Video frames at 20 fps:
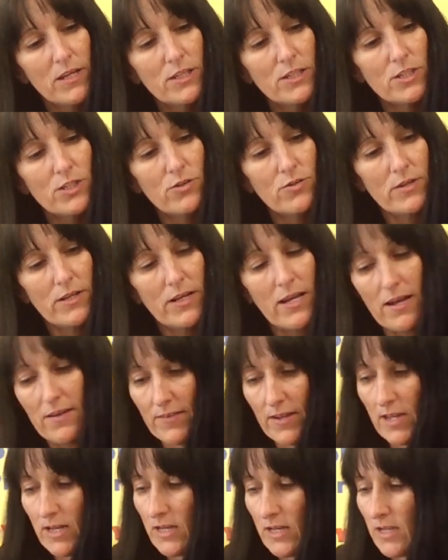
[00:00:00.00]
so you can have
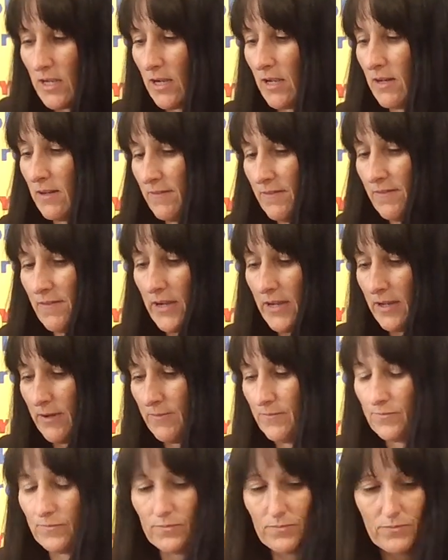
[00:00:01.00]
any color fire
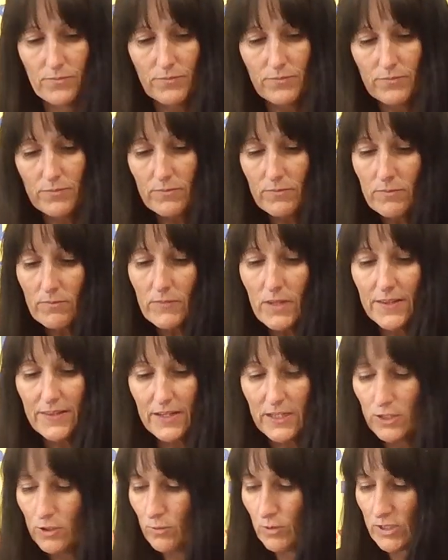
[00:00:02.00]

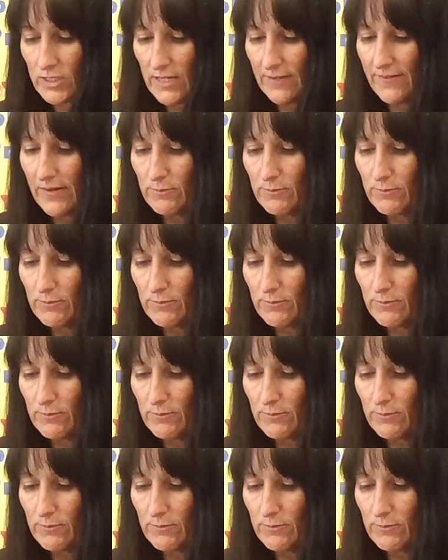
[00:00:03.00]
that you want to have.